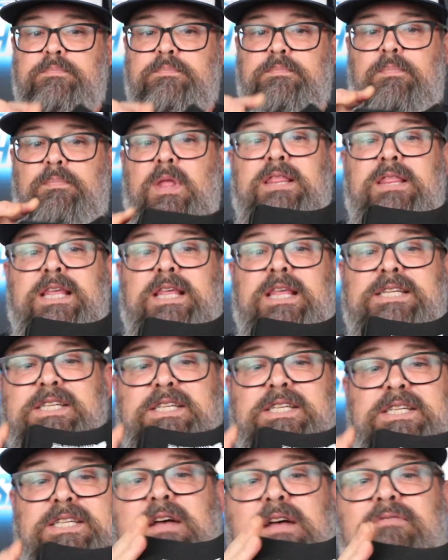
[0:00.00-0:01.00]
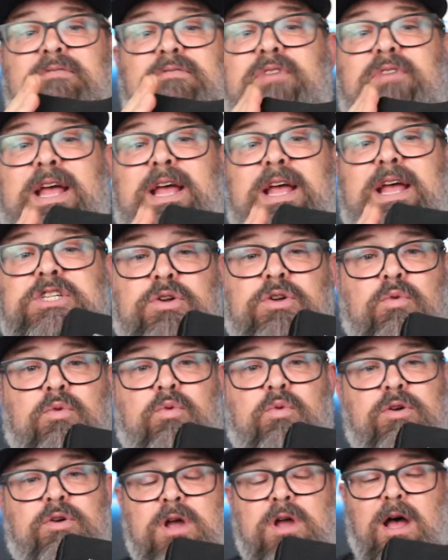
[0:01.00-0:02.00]
This is the conventional reel
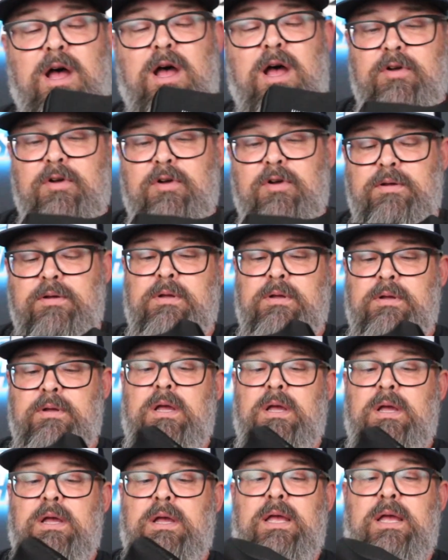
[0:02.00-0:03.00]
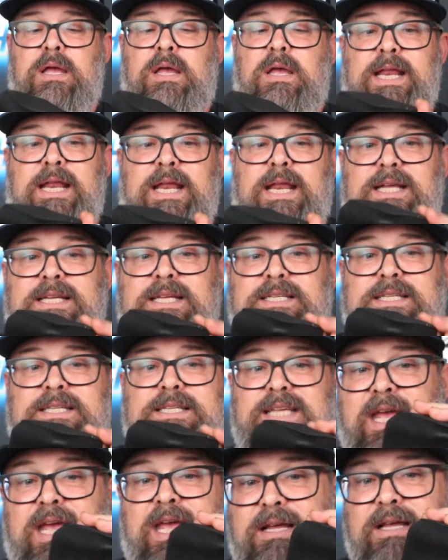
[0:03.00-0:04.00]
cover. It is a
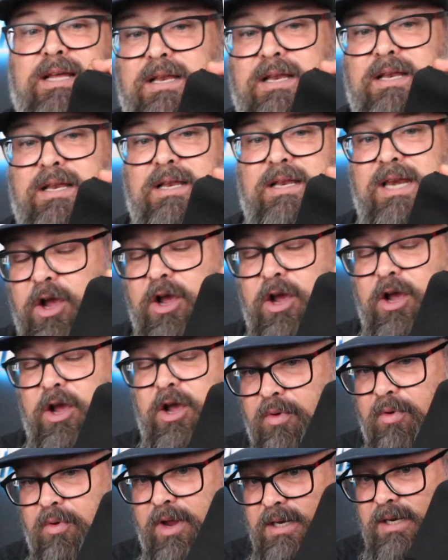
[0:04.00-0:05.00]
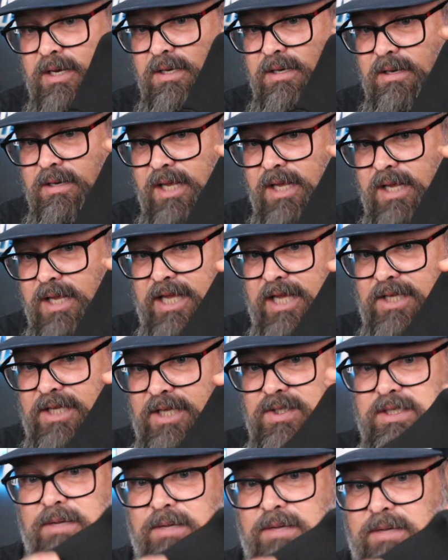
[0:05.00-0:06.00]
neoprene case.
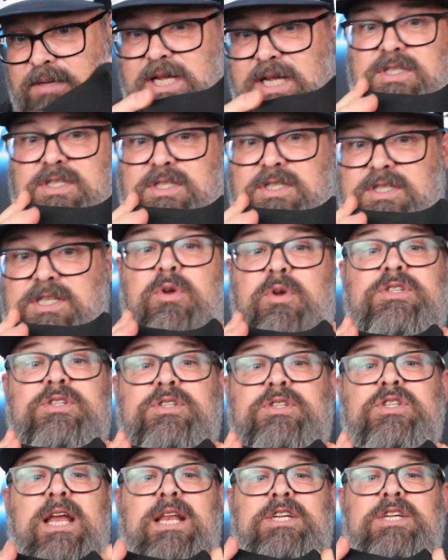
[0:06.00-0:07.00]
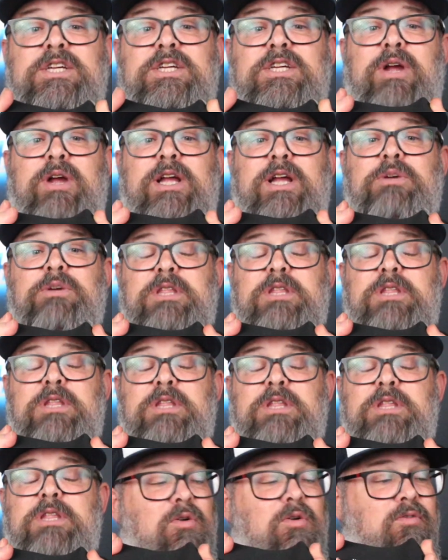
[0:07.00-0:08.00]
Sometimes some reels you got to stretch them a little bit
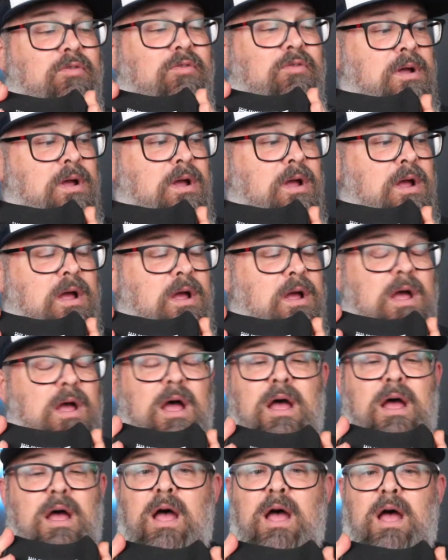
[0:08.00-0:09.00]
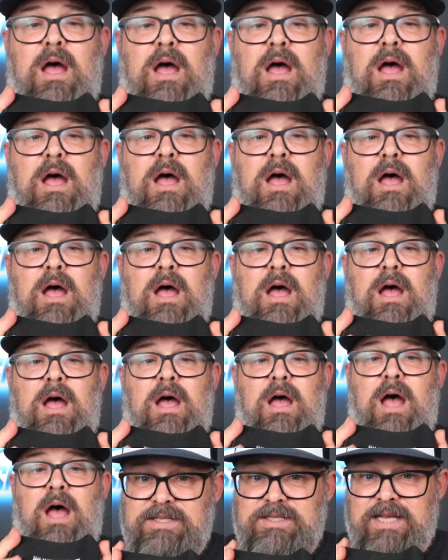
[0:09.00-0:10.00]
over. I had a general
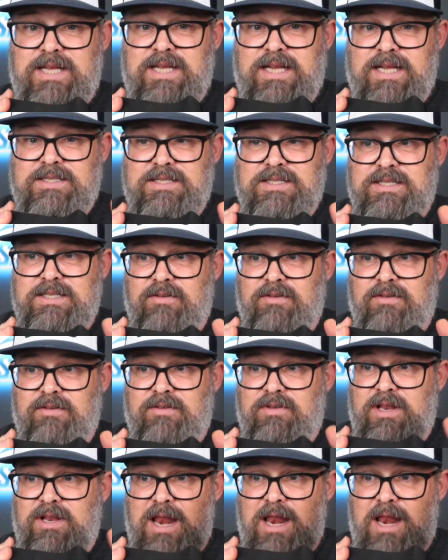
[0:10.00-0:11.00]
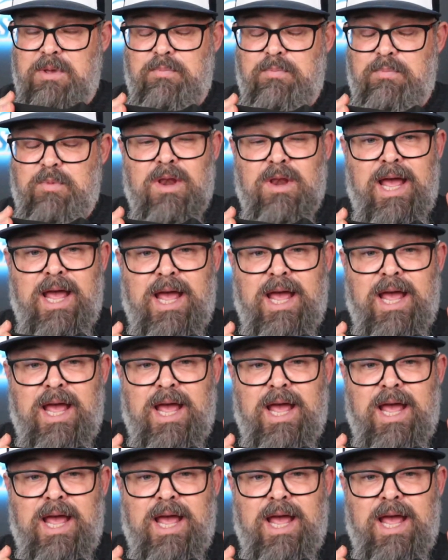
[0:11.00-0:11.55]
consensus of it. A lot of people like